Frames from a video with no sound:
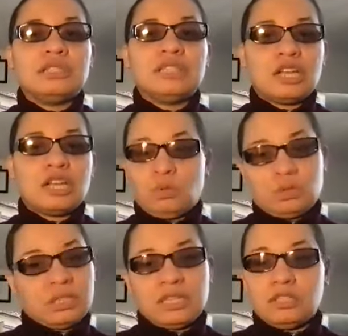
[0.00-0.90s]
they
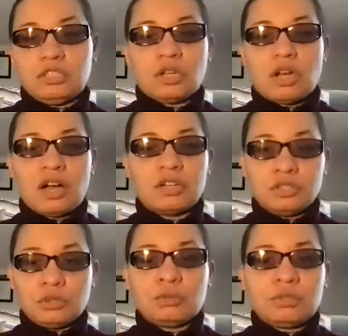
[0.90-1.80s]
usually are
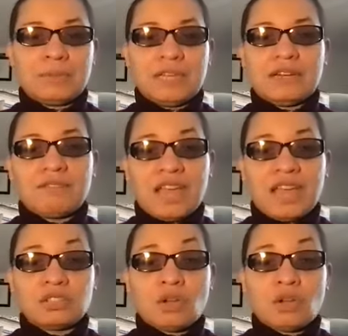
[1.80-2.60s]
used to being a fast